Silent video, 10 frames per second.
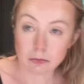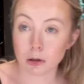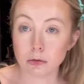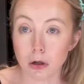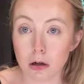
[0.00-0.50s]

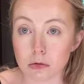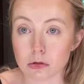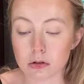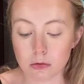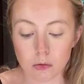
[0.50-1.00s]
who
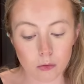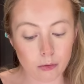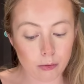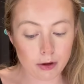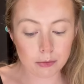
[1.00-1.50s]
knows?
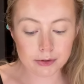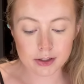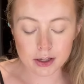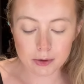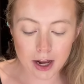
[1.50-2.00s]
We will
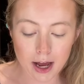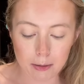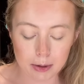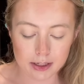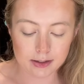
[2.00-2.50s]
see what
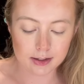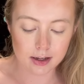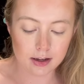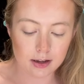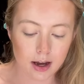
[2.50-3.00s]
happens.
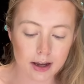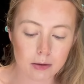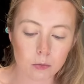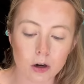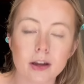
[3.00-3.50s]
I
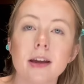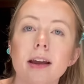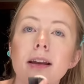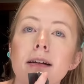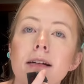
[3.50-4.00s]
am
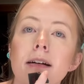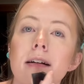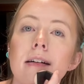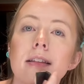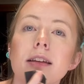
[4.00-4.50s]
working
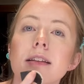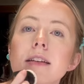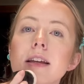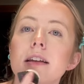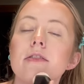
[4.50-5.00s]
the
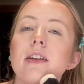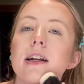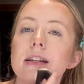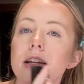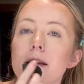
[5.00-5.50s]
lead flight
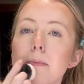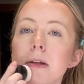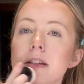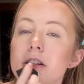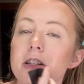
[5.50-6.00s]
attendant
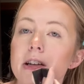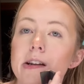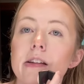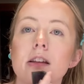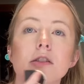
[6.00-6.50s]

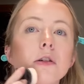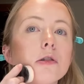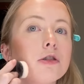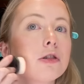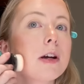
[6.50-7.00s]
position this
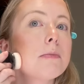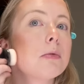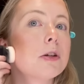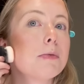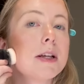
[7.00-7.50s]
whole trip,
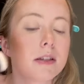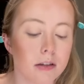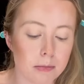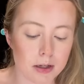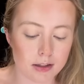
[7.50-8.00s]
which
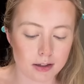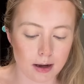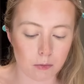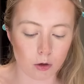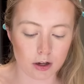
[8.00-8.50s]
basically means
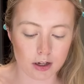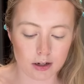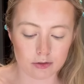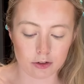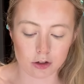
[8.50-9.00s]
I'm working
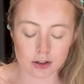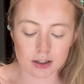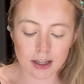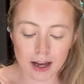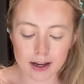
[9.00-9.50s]
in first
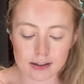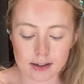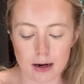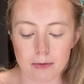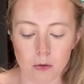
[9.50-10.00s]
class.
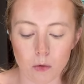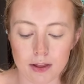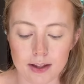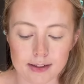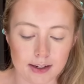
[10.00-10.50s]
I'm the
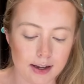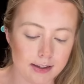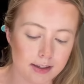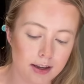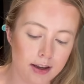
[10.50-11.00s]
one that
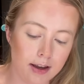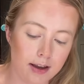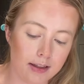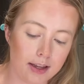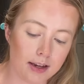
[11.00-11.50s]
does
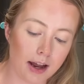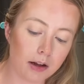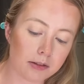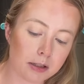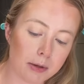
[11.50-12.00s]
the
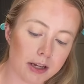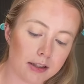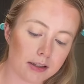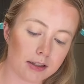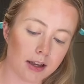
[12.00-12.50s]

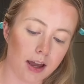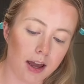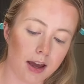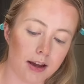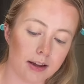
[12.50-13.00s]
announcements
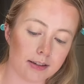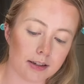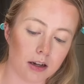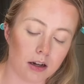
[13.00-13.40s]
and